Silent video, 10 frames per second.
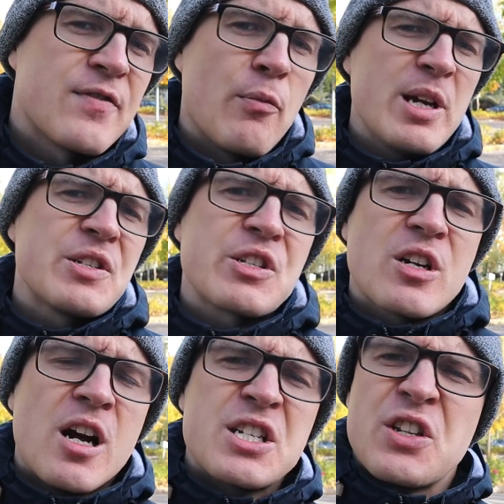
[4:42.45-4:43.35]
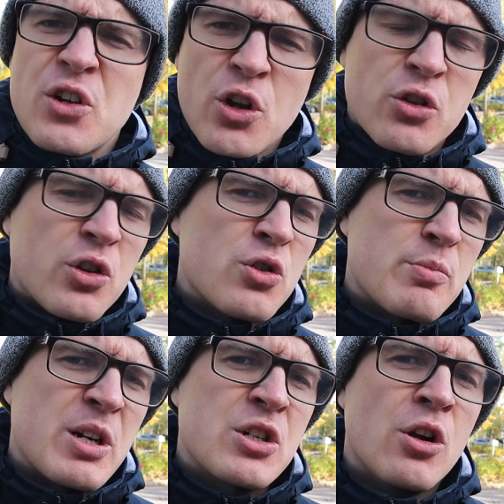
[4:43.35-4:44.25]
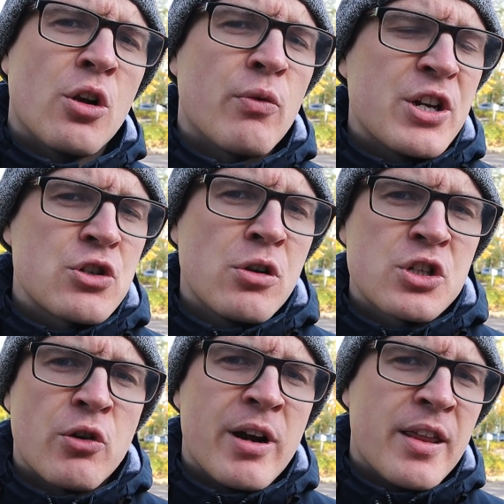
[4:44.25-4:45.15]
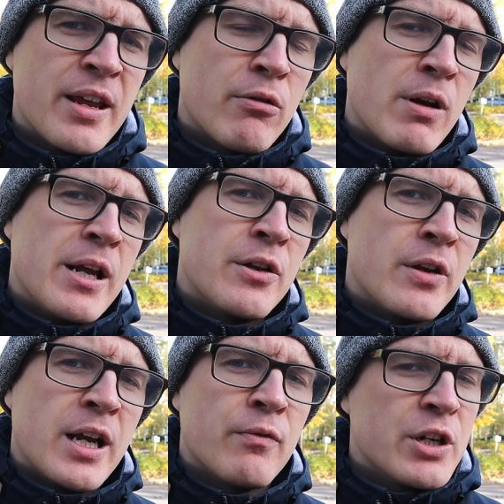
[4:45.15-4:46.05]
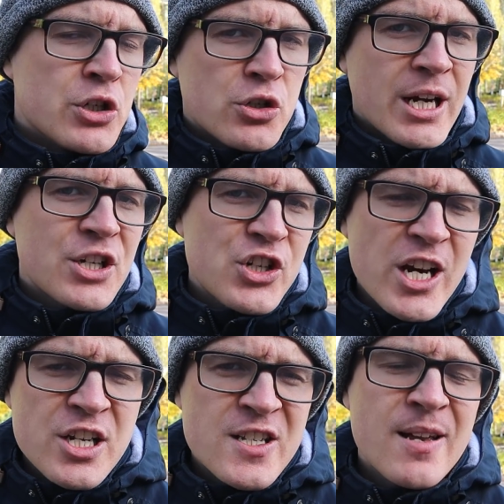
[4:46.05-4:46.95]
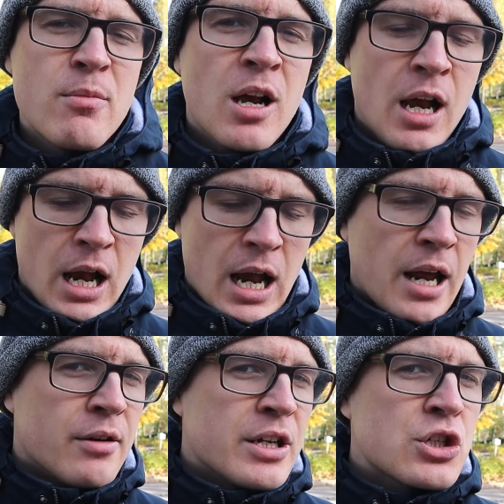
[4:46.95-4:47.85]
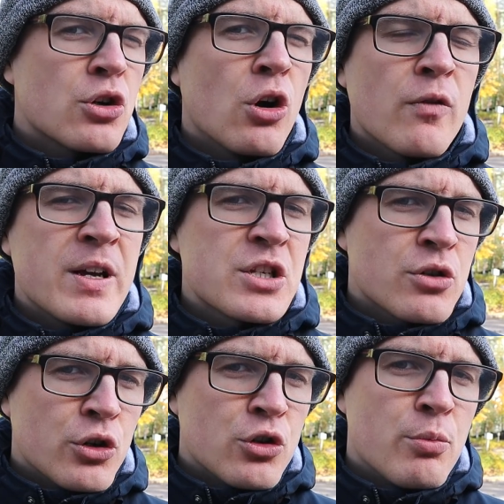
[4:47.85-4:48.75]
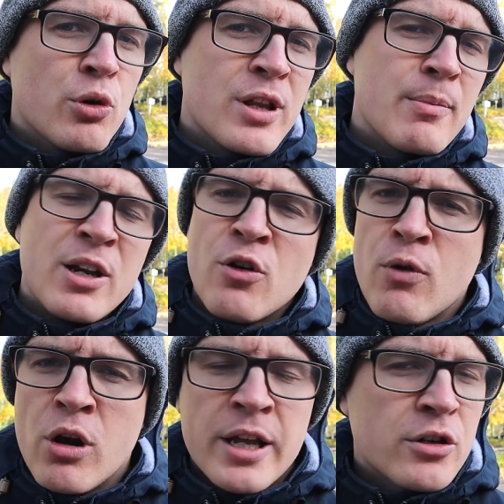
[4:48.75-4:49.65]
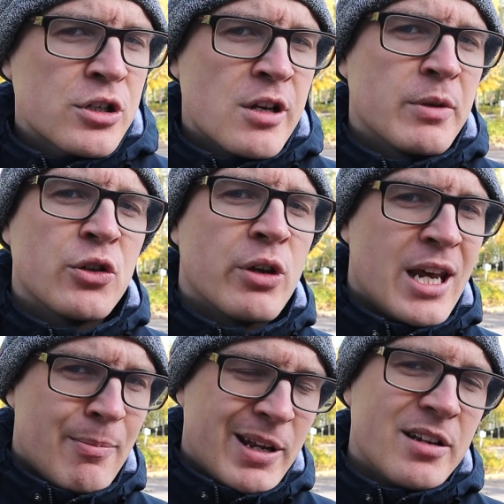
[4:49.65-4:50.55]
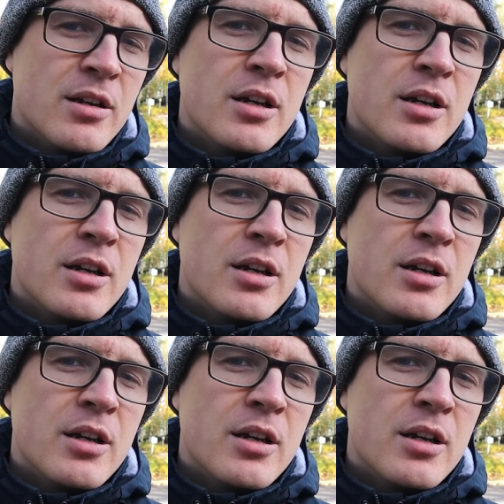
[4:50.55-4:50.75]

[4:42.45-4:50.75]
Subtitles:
for business cards, not too special rituals or anything related to that. We just exchange them, and it's always good to put them in your wallet or something to keep it